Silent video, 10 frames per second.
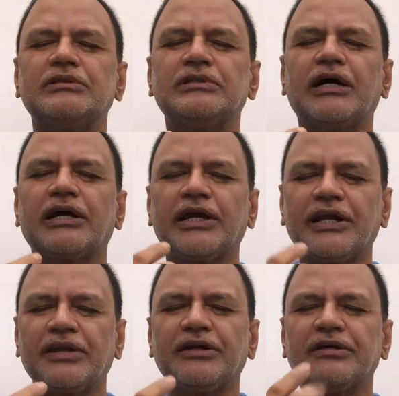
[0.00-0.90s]

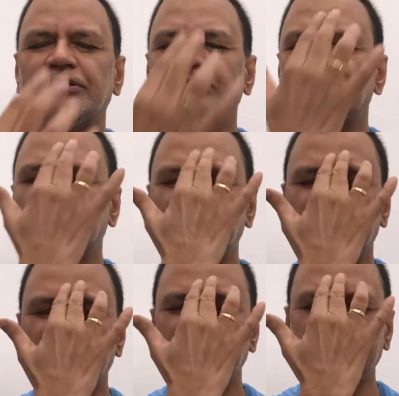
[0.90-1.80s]
again, put the
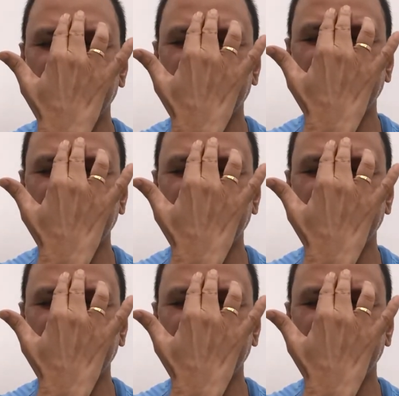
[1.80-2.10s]
2 fingers